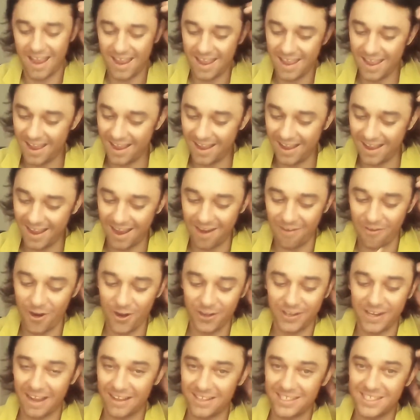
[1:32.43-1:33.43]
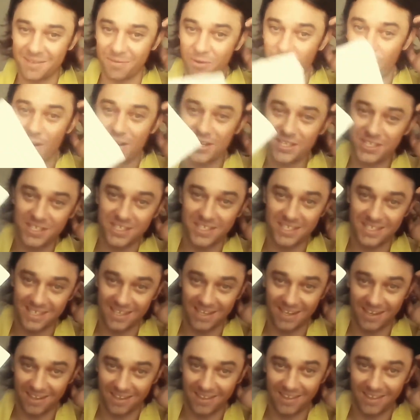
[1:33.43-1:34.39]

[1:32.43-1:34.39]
Yeah. I wrote down some questions uh,